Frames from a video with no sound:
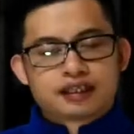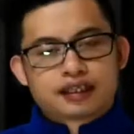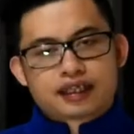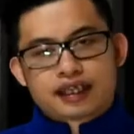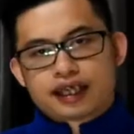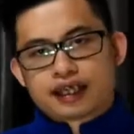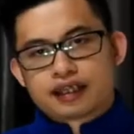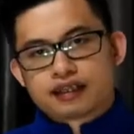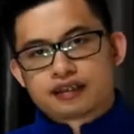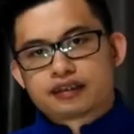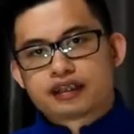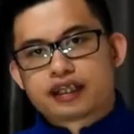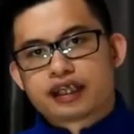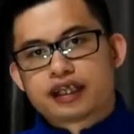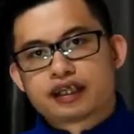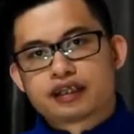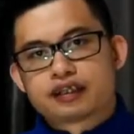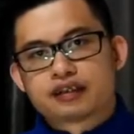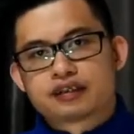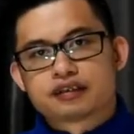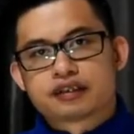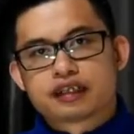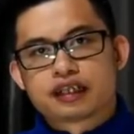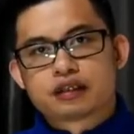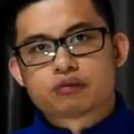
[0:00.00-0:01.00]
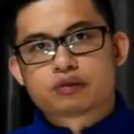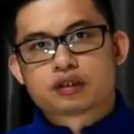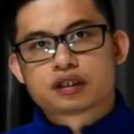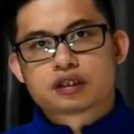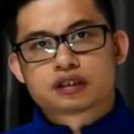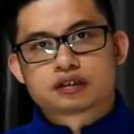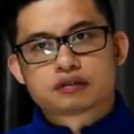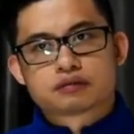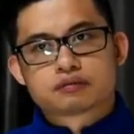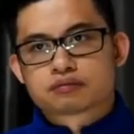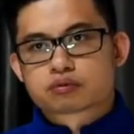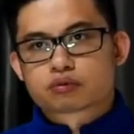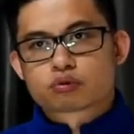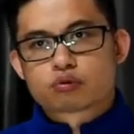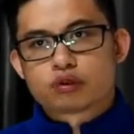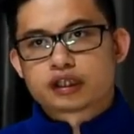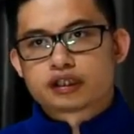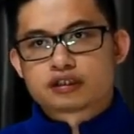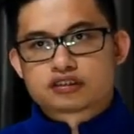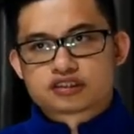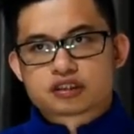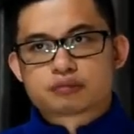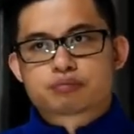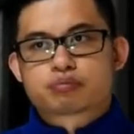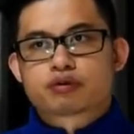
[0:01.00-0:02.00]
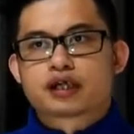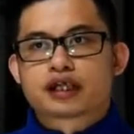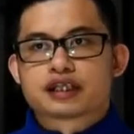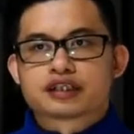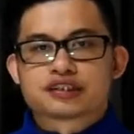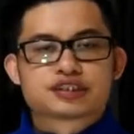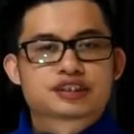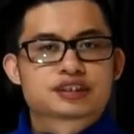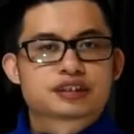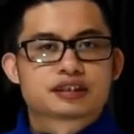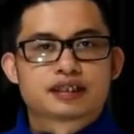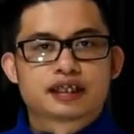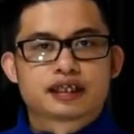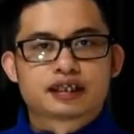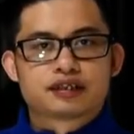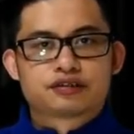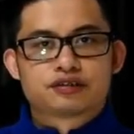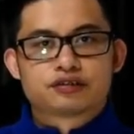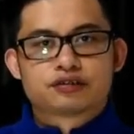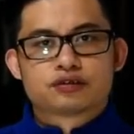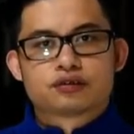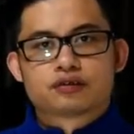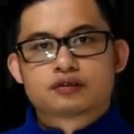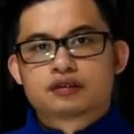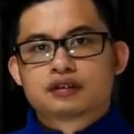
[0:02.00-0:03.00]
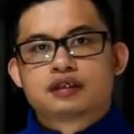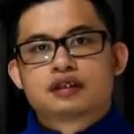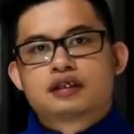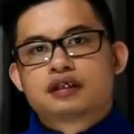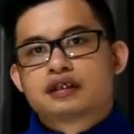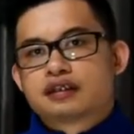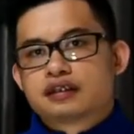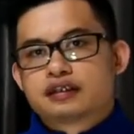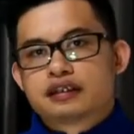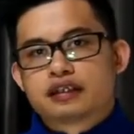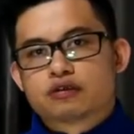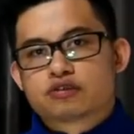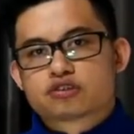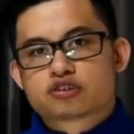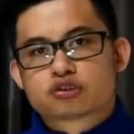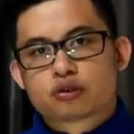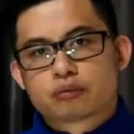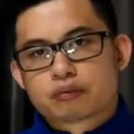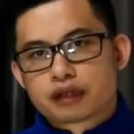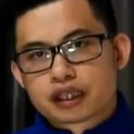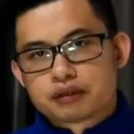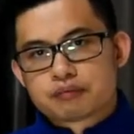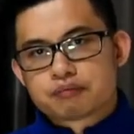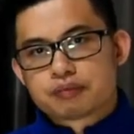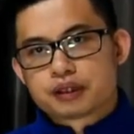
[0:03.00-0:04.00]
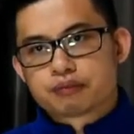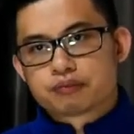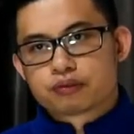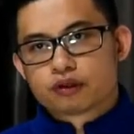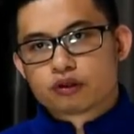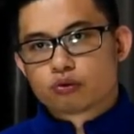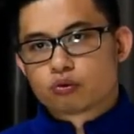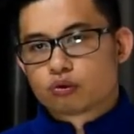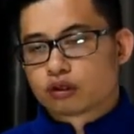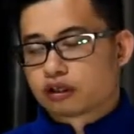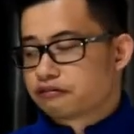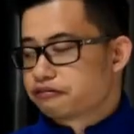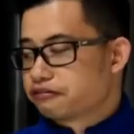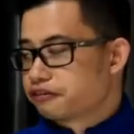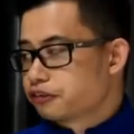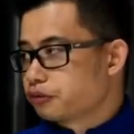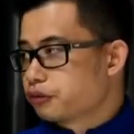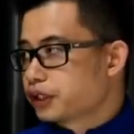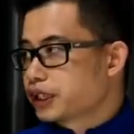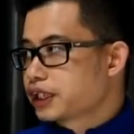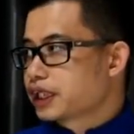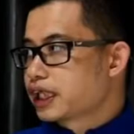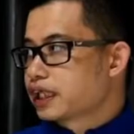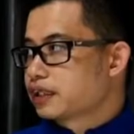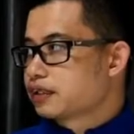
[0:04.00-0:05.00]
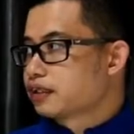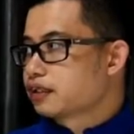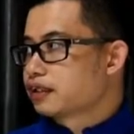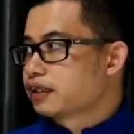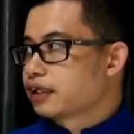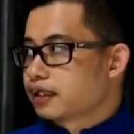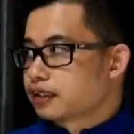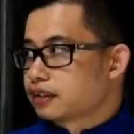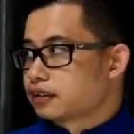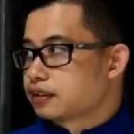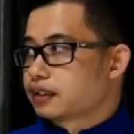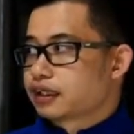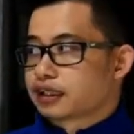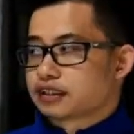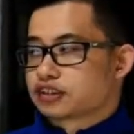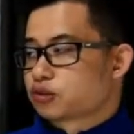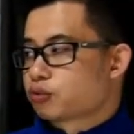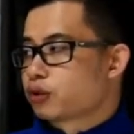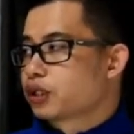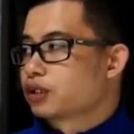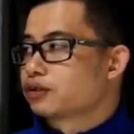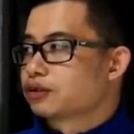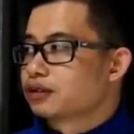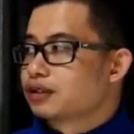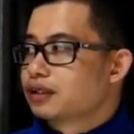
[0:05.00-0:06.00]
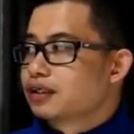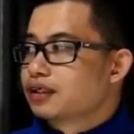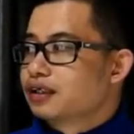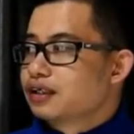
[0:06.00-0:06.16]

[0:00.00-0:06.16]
And they were quite surprised that, you know, there were so many people who are viewing it as well.